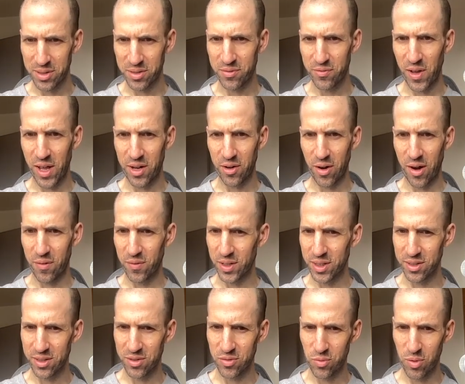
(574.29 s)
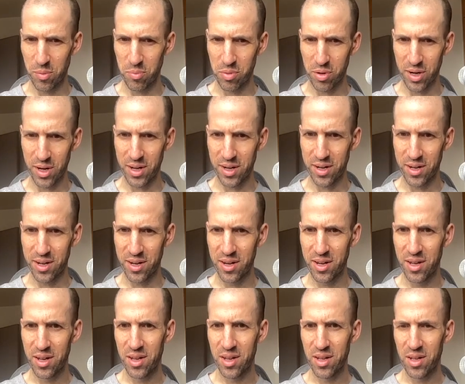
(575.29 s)
Fantagraphics has reprinted
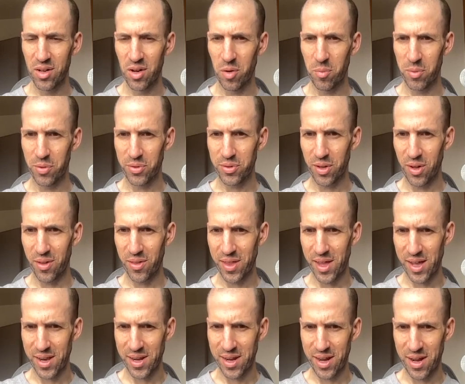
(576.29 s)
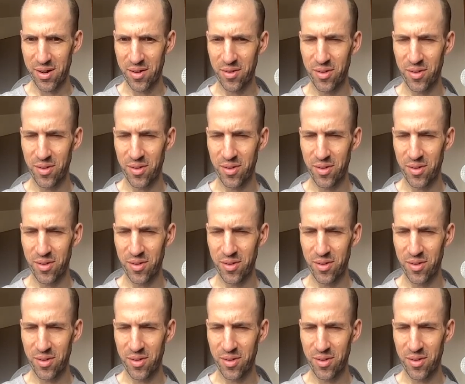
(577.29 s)
almost all that now